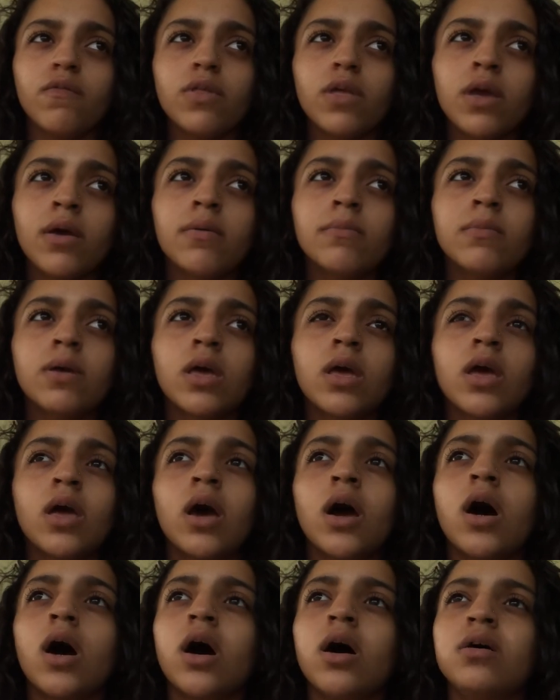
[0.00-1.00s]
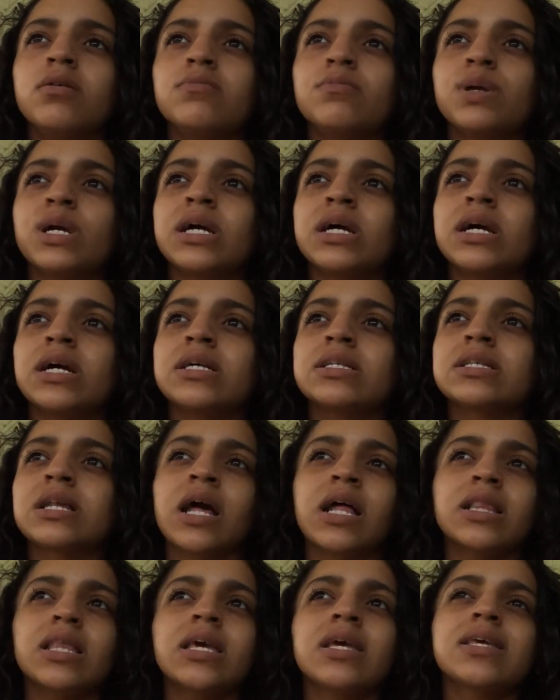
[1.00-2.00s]
them. Because
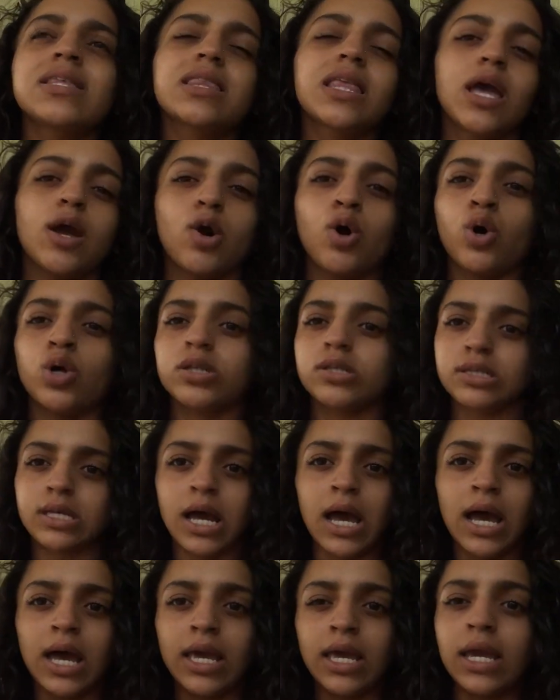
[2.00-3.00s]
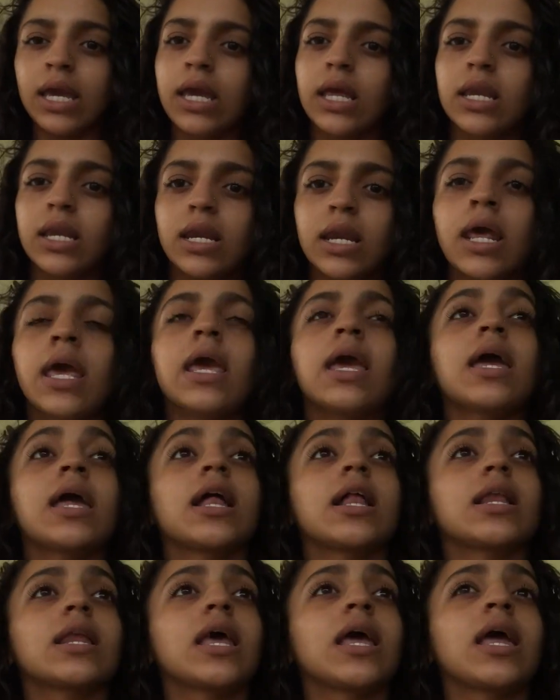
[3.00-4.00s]
I think they all tie hand in
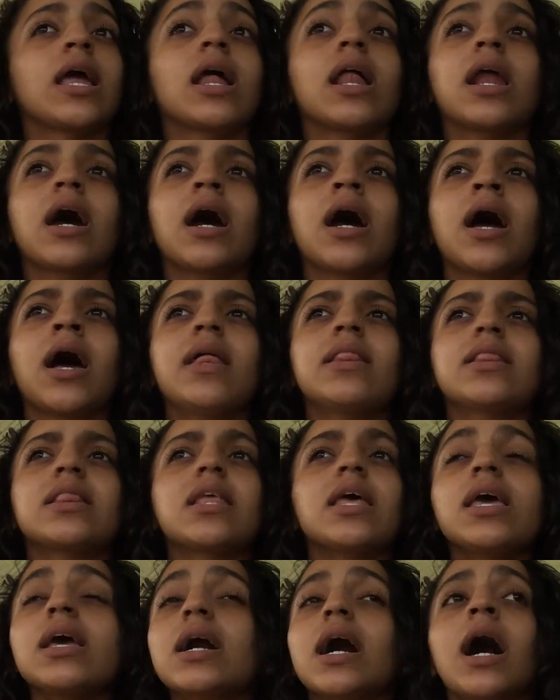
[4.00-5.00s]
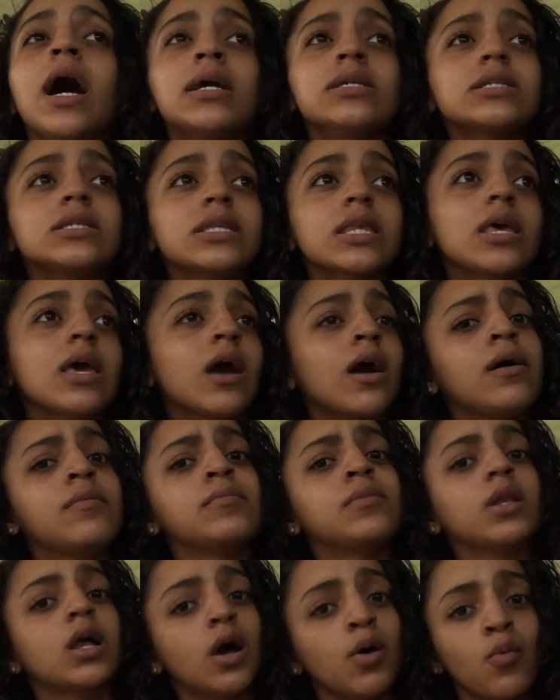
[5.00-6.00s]
hand, and I think honestly I'm
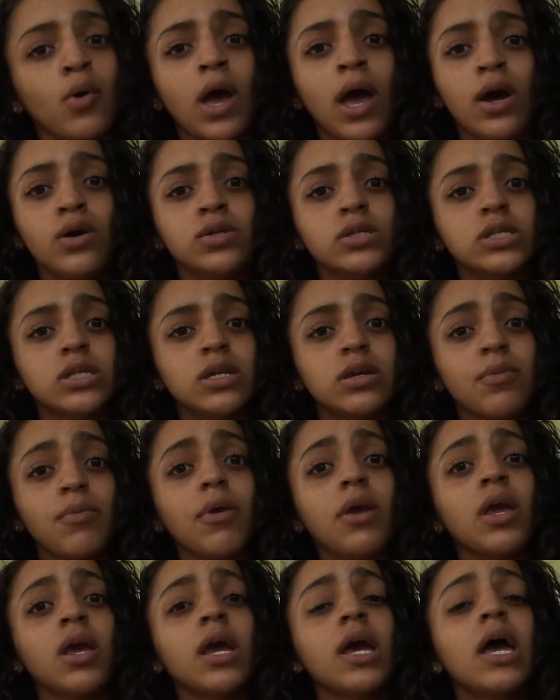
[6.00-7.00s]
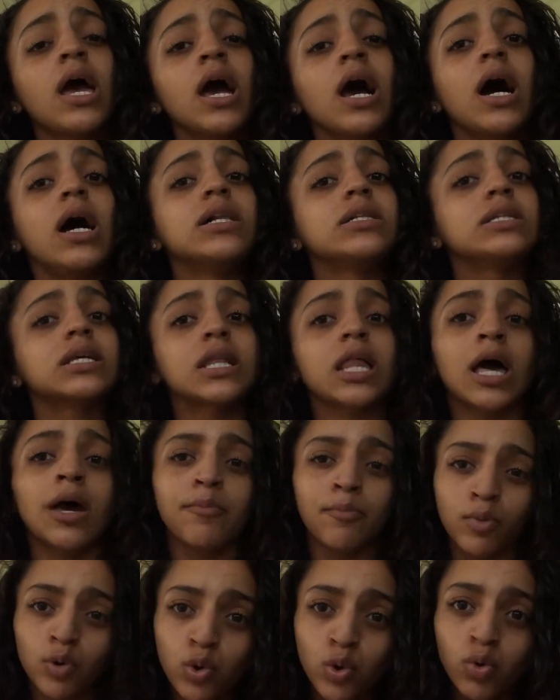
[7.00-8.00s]
done with housekeeping until I
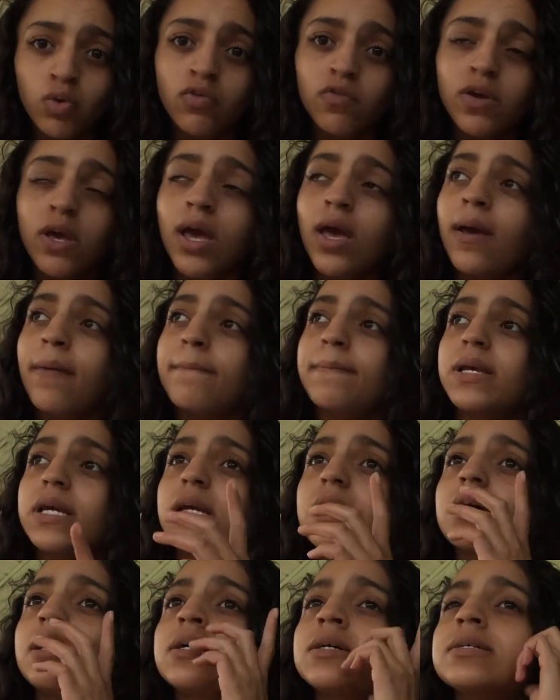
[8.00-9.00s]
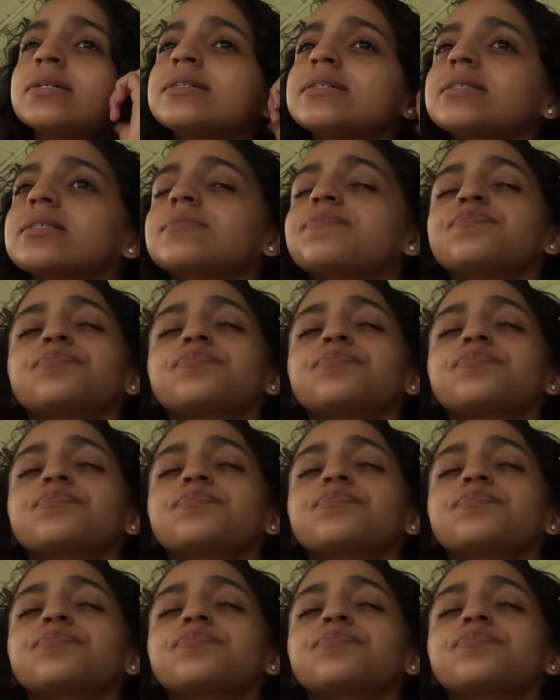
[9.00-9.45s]
move, because